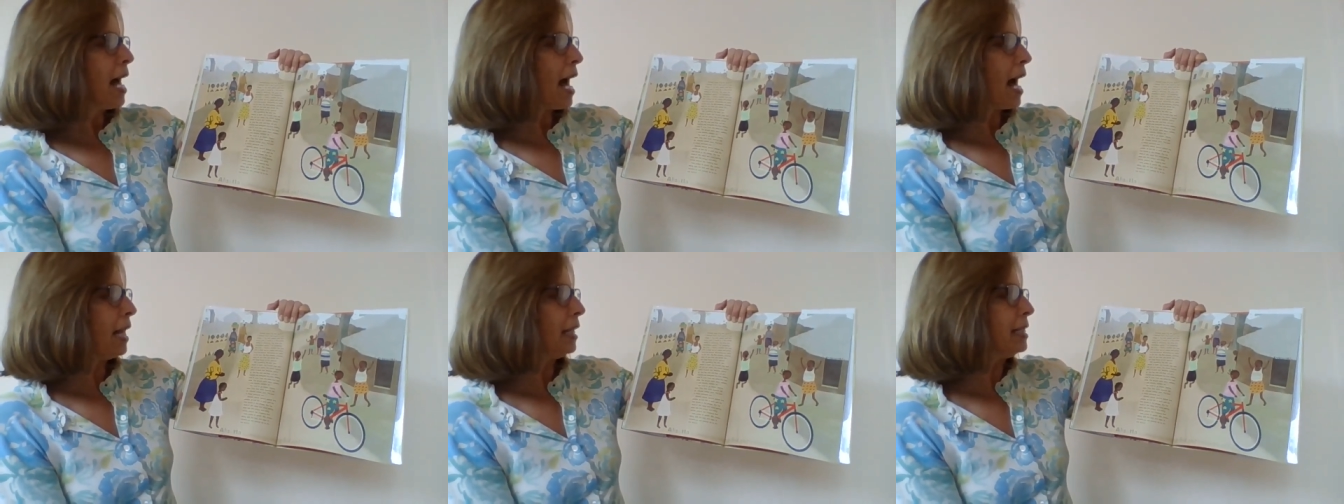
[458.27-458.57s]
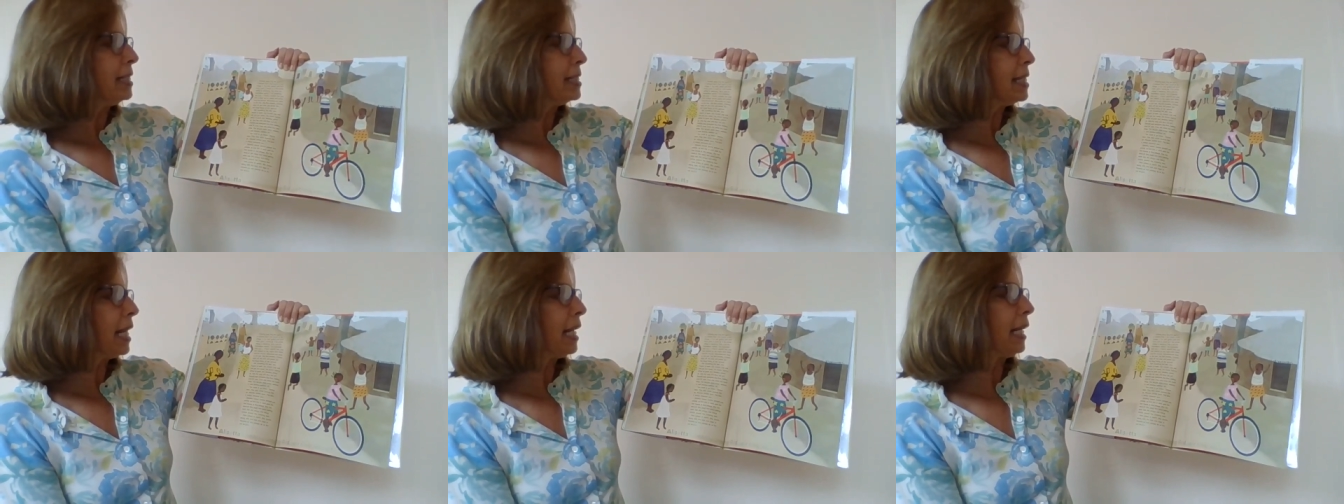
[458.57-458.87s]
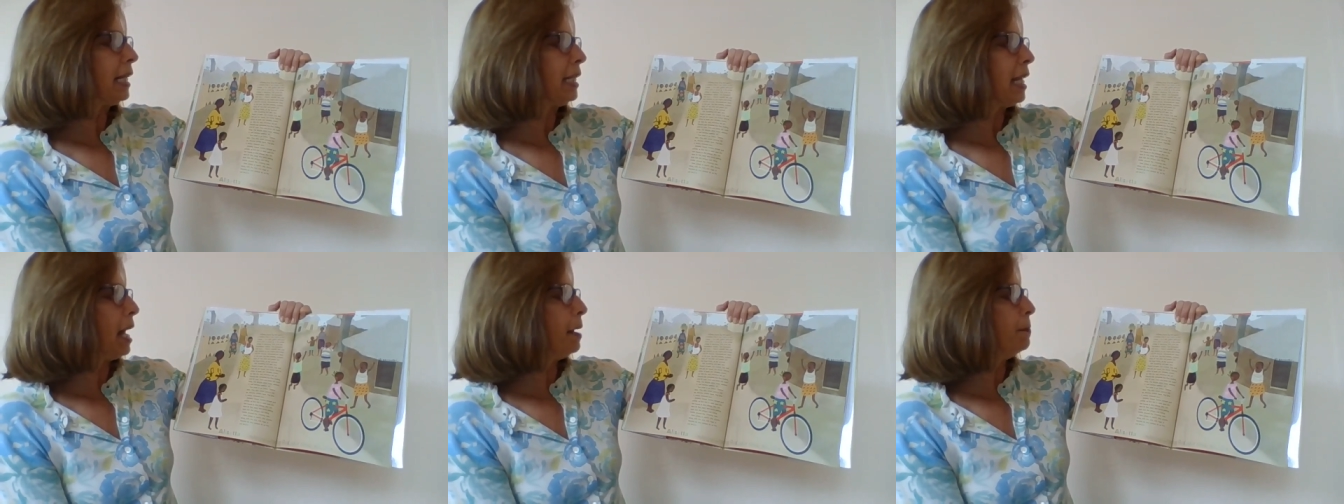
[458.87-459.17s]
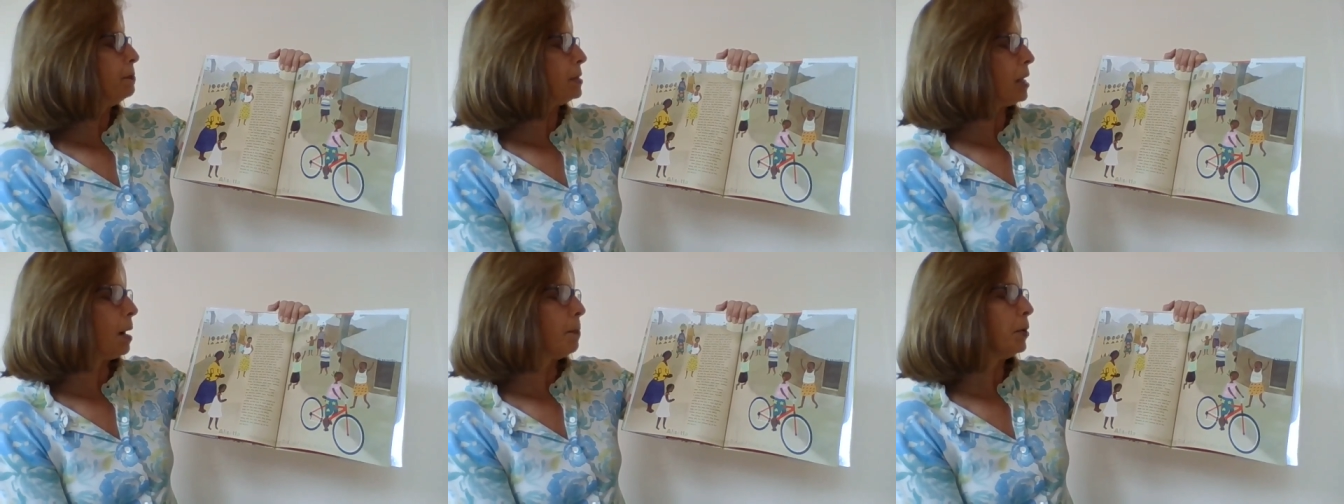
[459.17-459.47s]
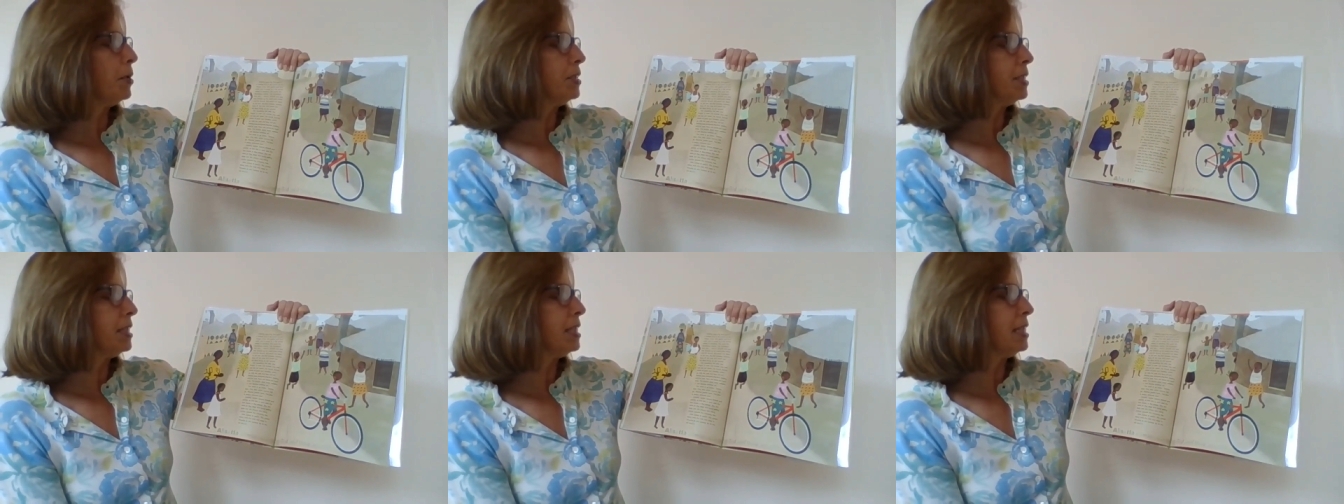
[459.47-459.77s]
Elisetta climbs up
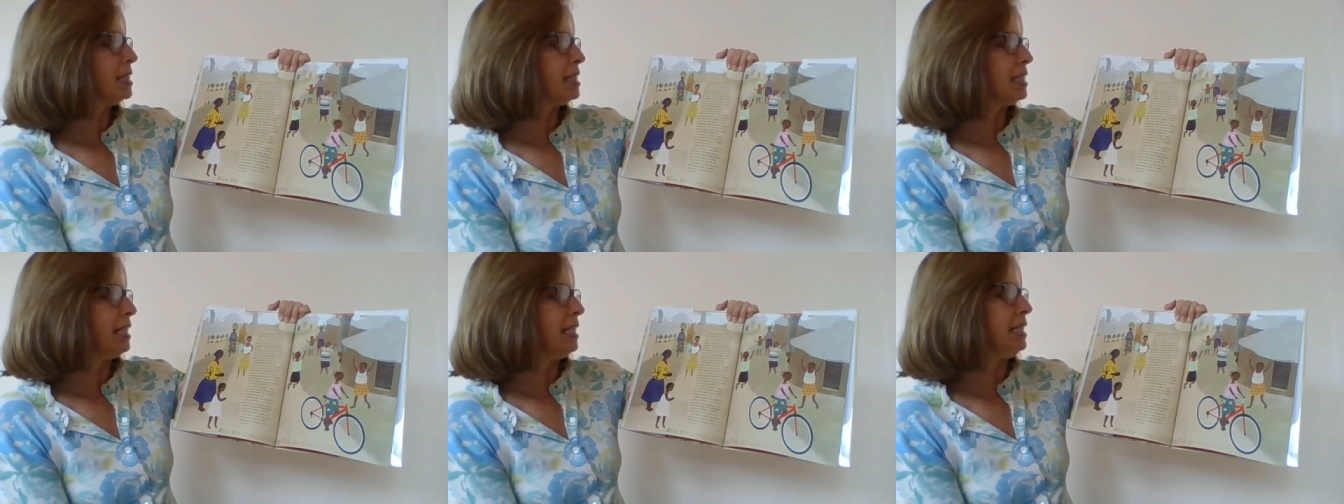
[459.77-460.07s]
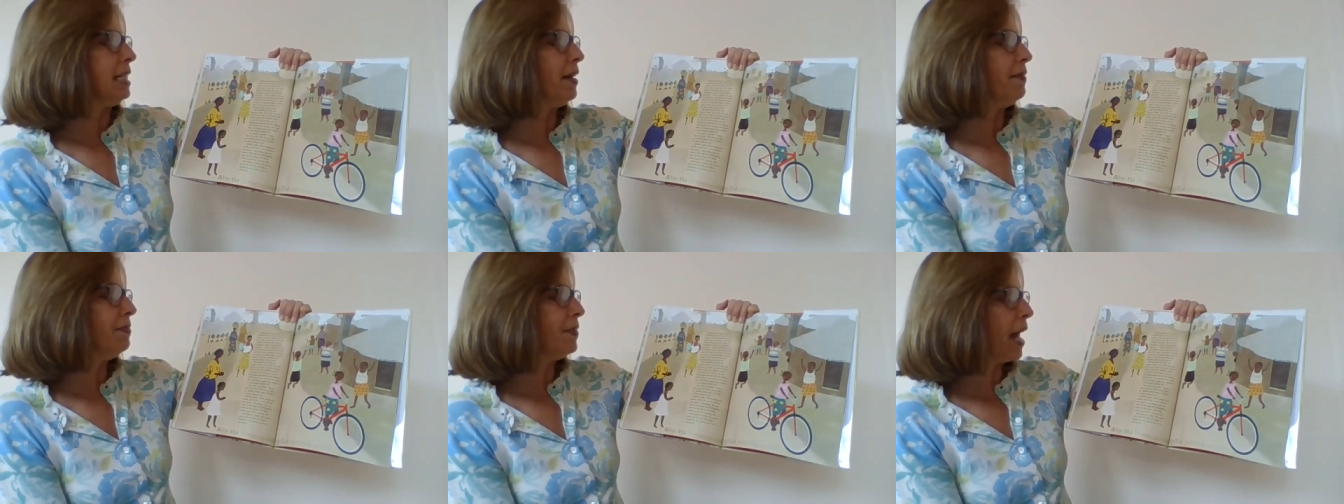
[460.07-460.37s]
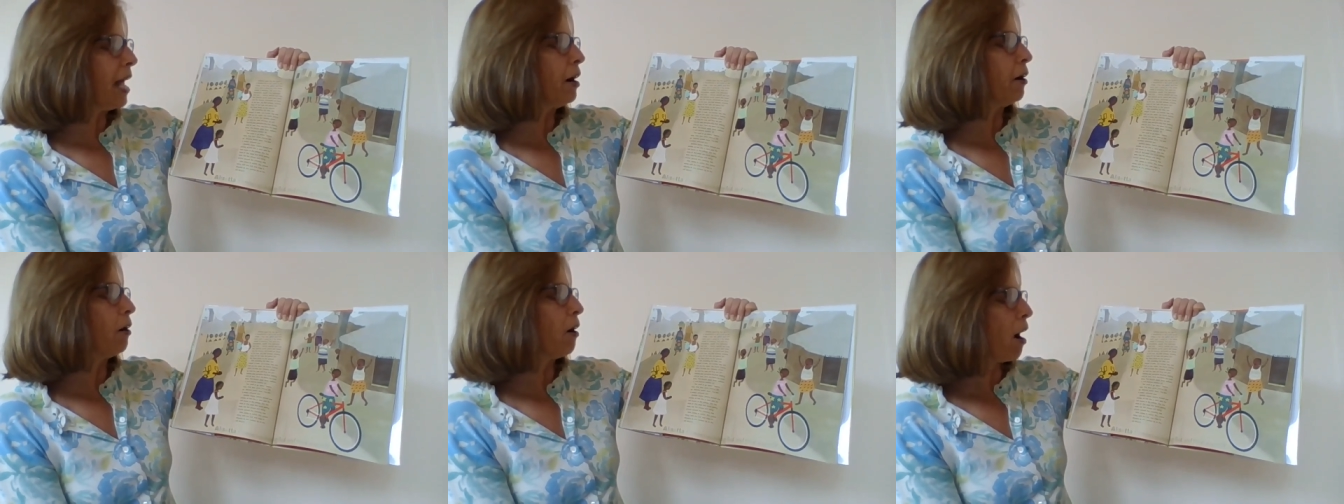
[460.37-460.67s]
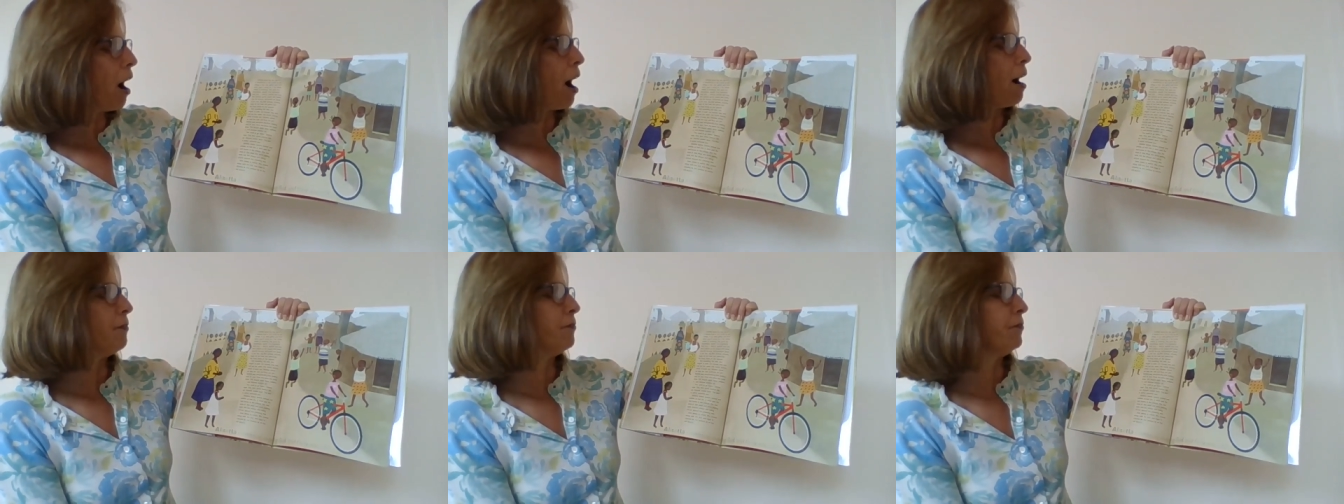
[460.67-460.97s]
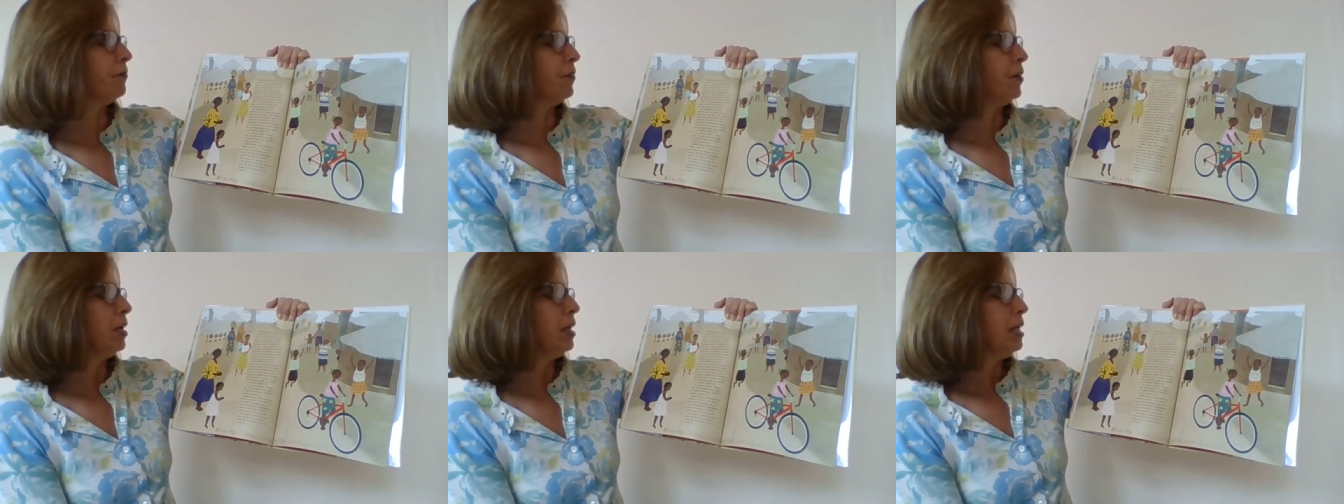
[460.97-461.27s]
onto the seat and they are
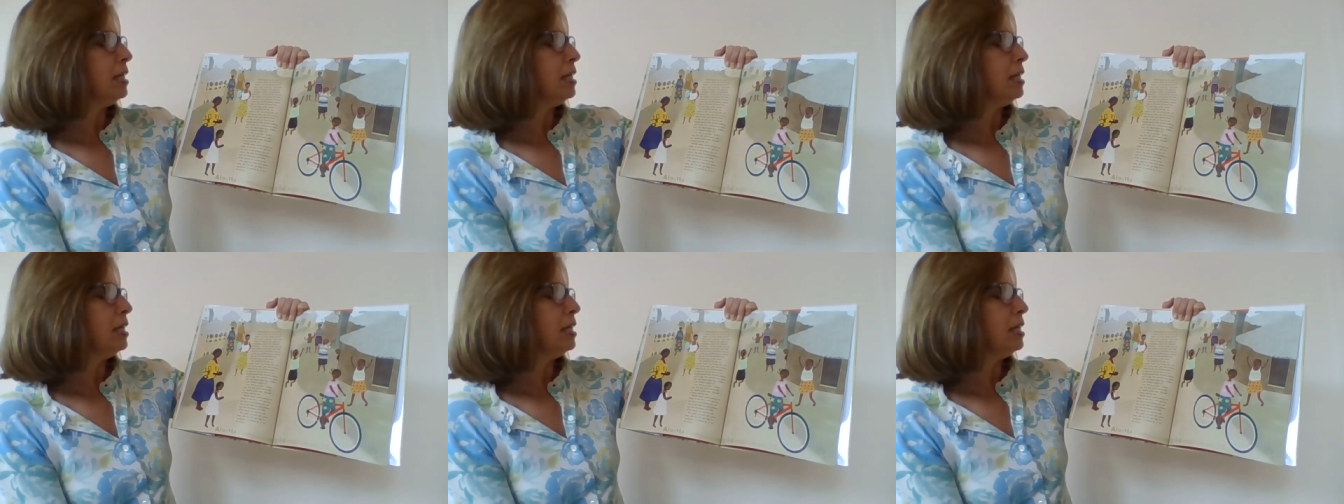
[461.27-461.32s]
off.